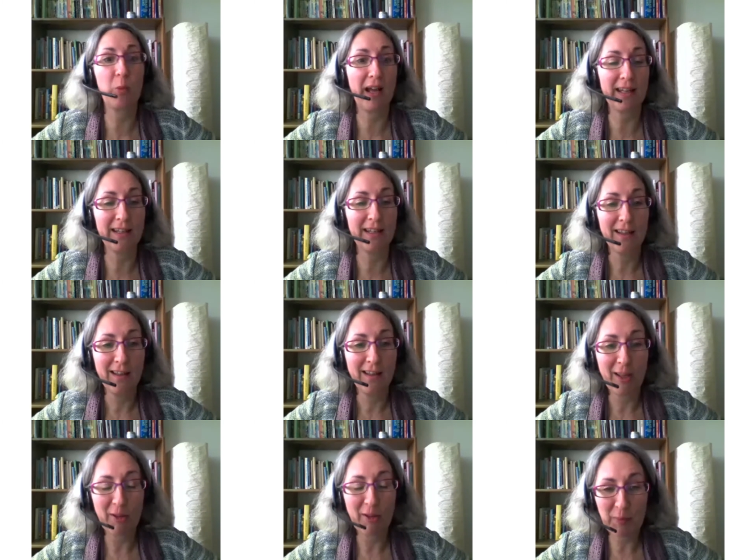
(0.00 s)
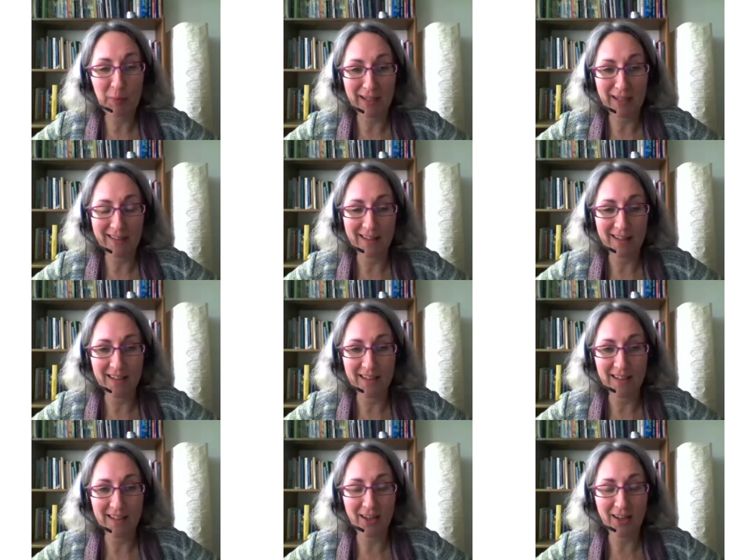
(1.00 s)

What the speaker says: way of being. And